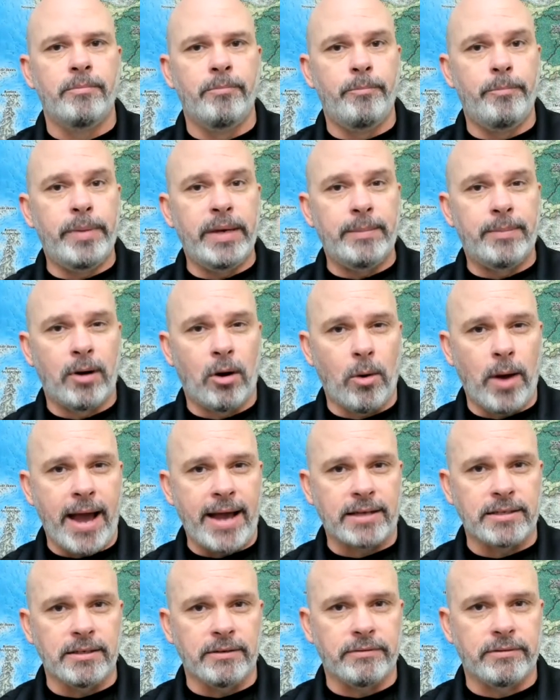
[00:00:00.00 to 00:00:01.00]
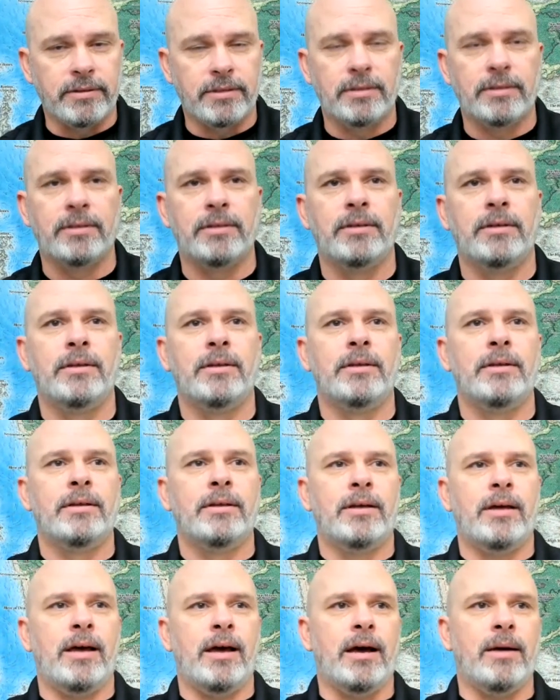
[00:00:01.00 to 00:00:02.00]
be proactive.
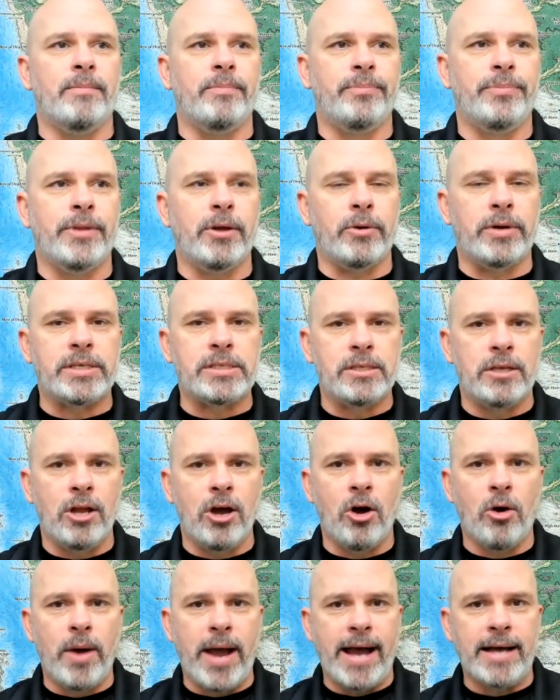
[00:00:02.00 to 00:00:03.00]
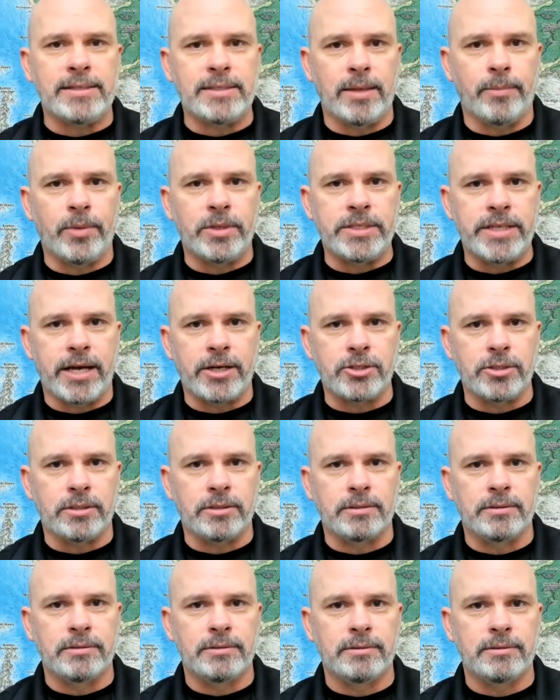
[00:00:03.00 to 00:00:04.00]
Um, there is no asset protection.
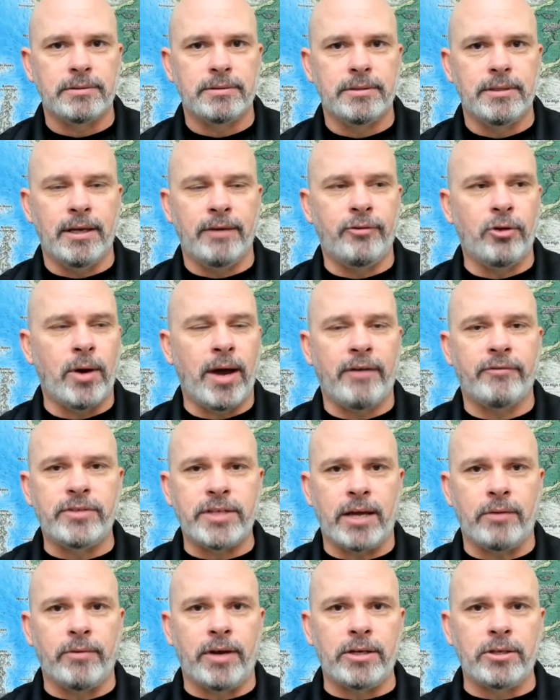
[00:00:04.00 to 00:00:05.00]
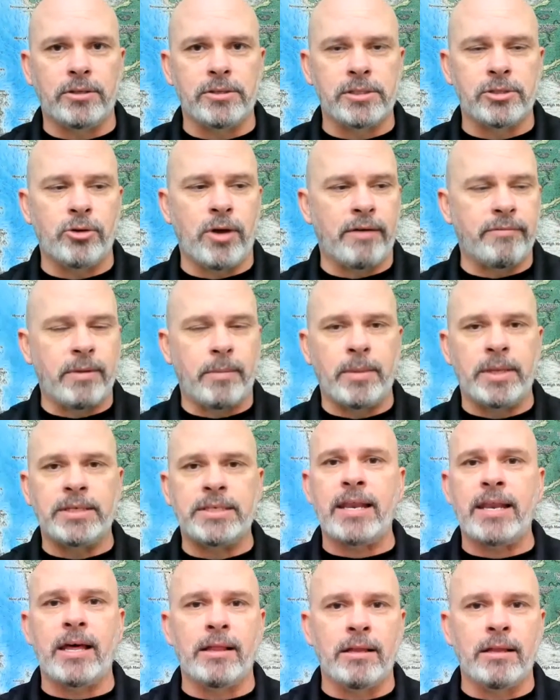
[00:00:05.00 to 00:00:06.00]
If you have 10 rentals and you have them in
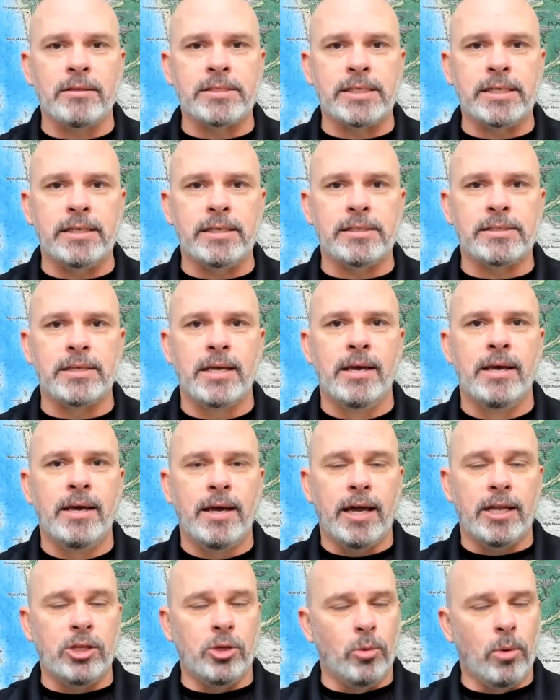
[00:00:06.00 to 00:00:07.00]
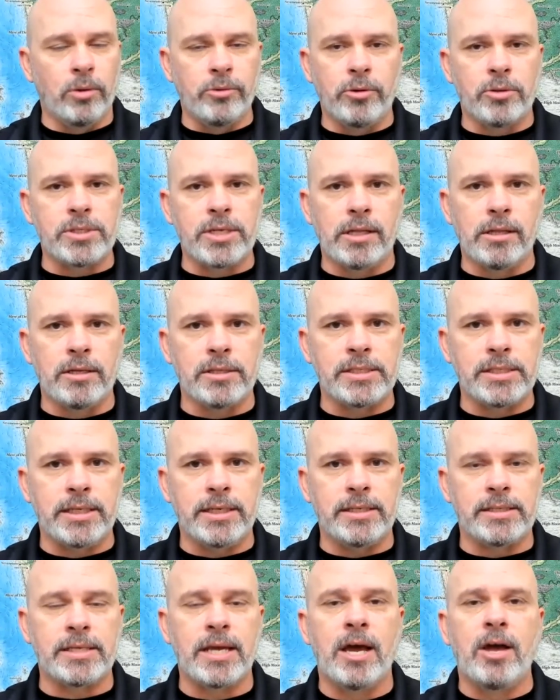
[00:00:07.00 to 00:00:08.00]
10 LLCs and you own those
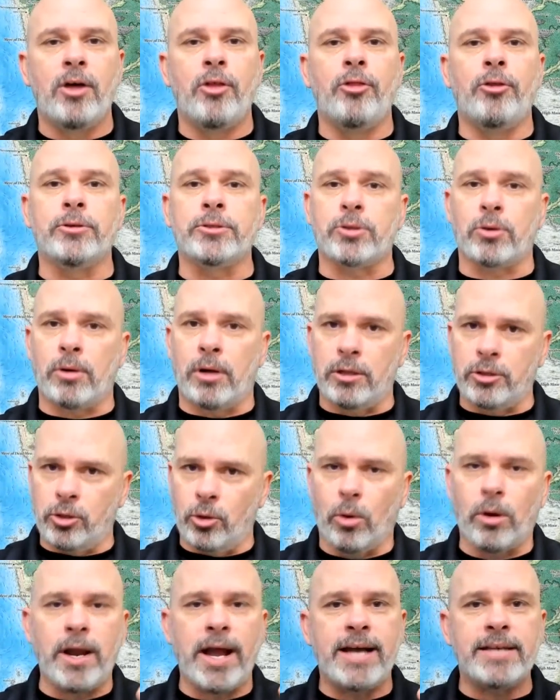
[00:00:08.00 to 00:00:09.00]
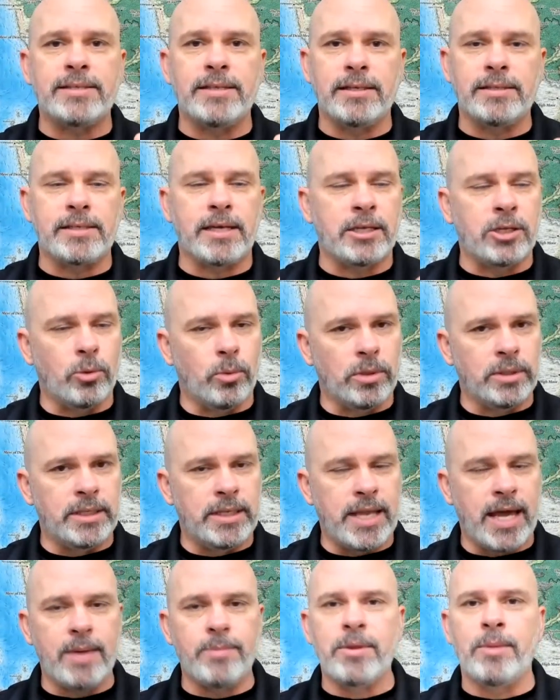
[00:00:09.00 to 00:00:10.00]
LLCs, those are all your assets and you will
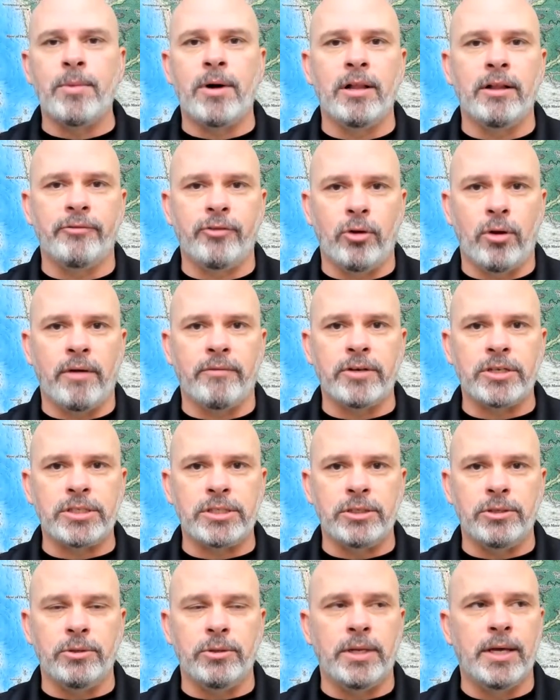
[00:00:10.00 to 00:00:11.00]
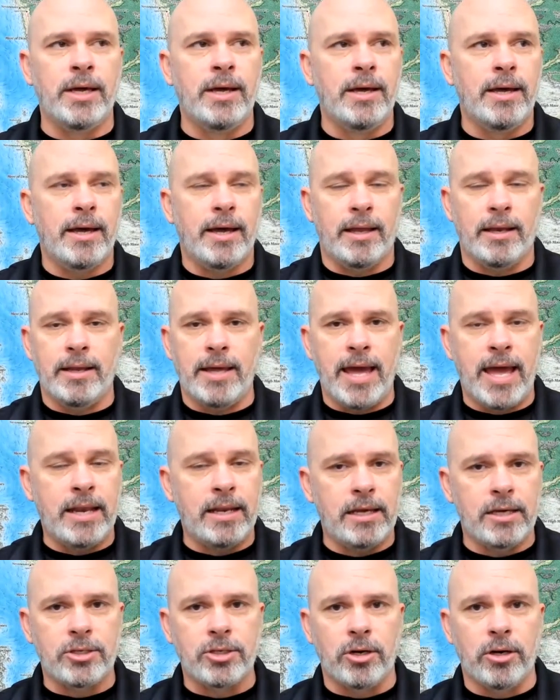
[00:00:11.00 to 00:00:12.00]
name them all if you're ever sued. And
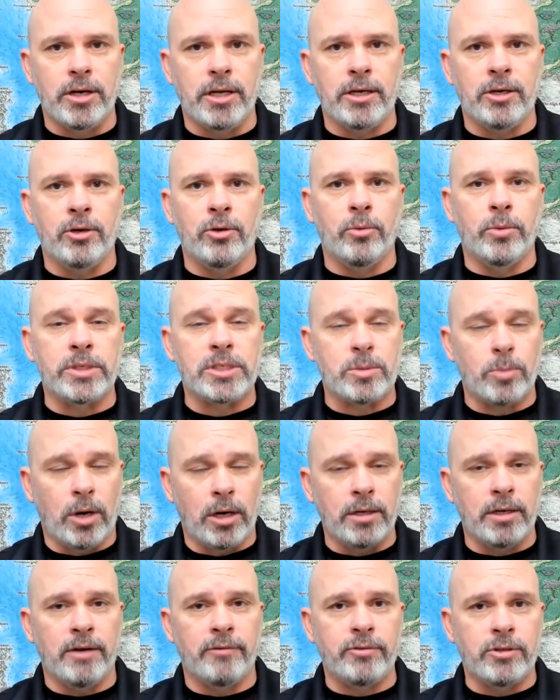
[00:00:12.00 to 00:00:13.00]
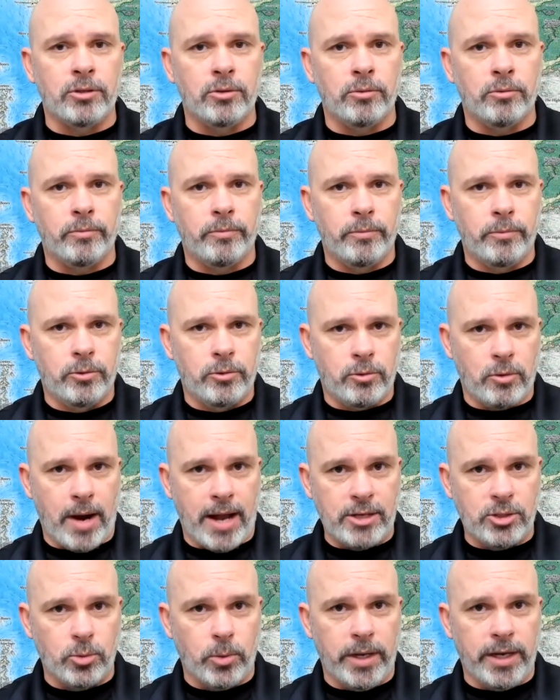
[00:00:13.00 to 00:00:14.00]
any attorney who was smart enough to
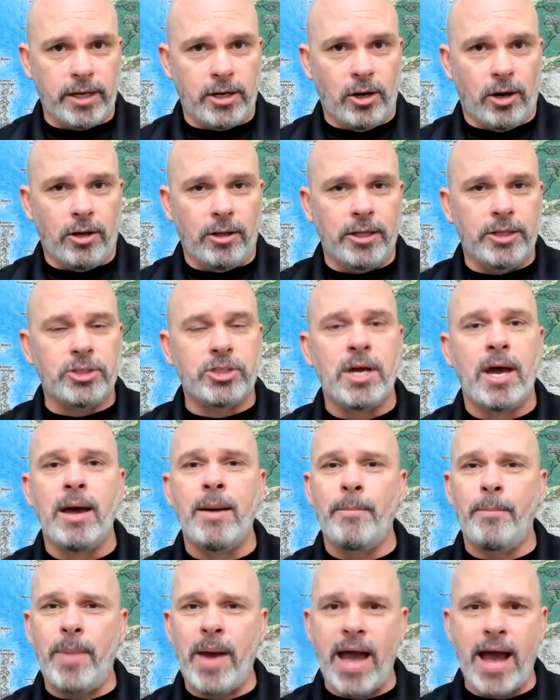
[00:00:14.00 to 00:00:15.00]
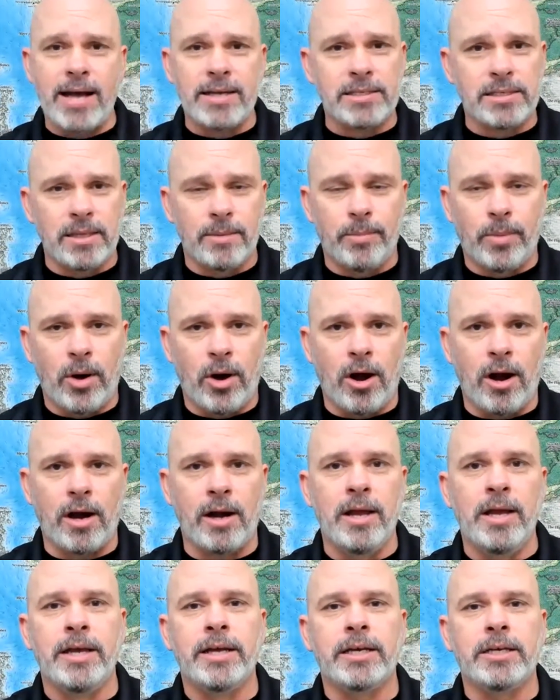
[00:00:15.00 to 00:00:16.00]
graduate college, pass the bar,
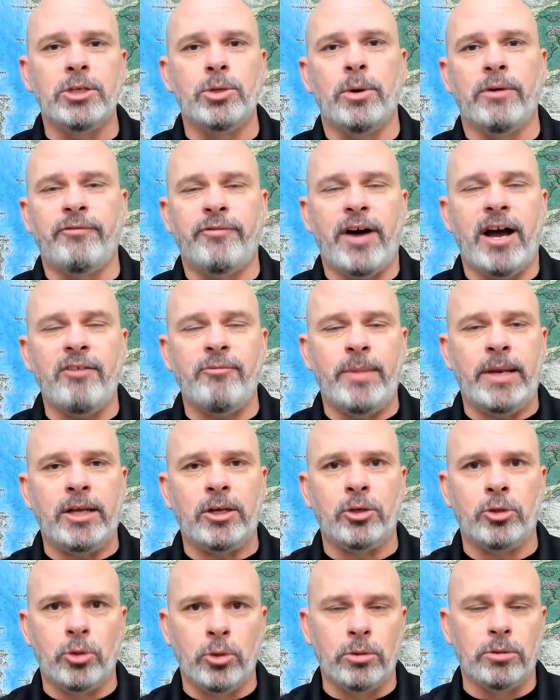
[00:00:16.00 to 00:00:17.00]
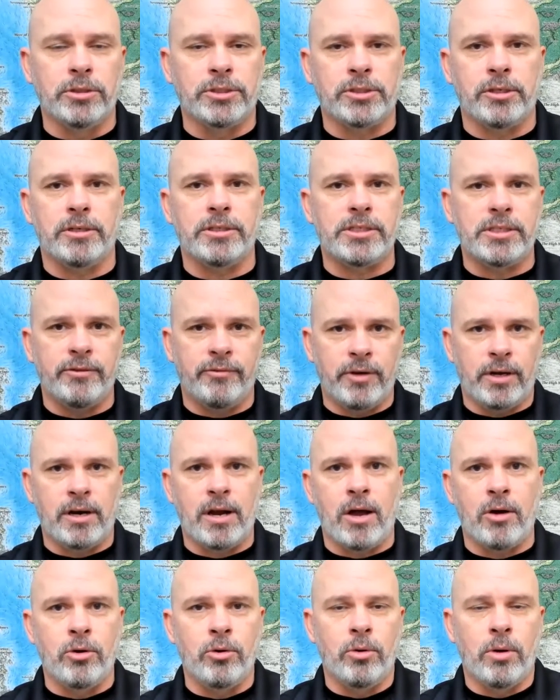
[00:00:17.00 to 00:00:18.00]
can do a five minute Google search to figure
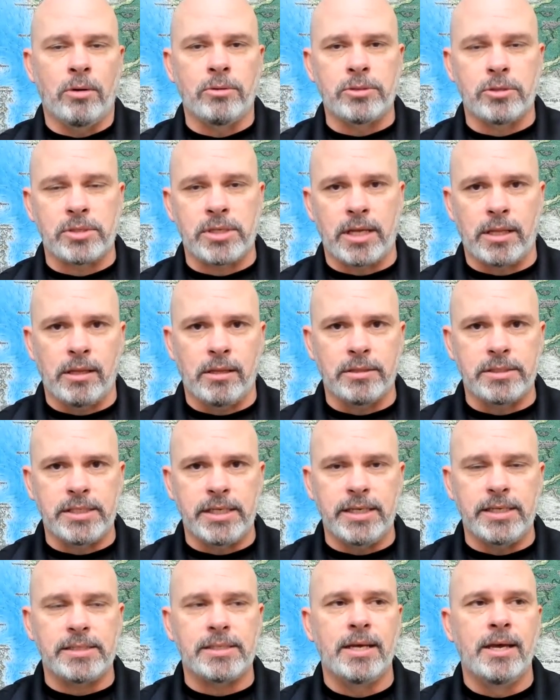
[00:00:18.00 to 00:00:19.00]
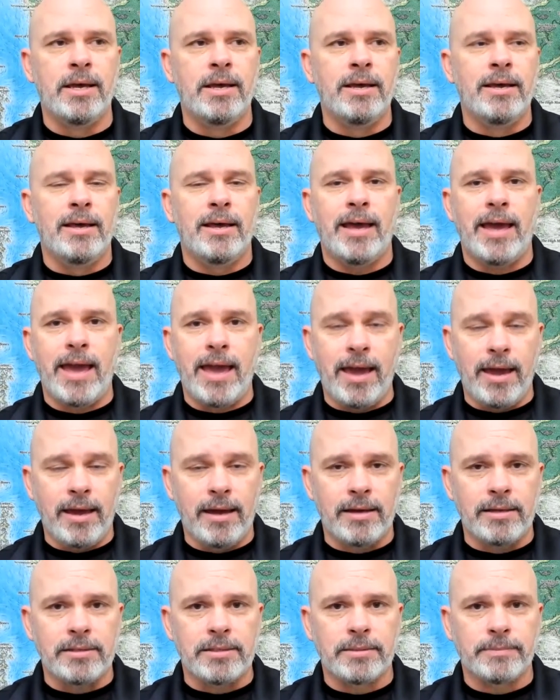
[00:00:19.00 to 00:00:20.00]
out who owns those LLCs.
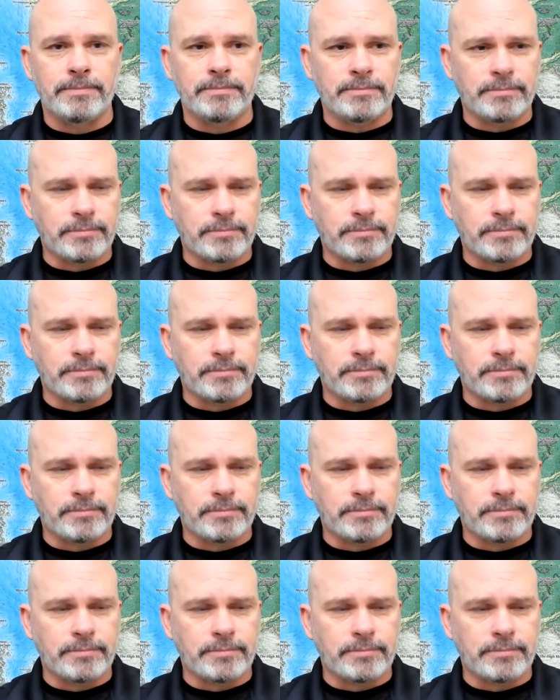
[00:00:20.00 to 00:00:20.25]
And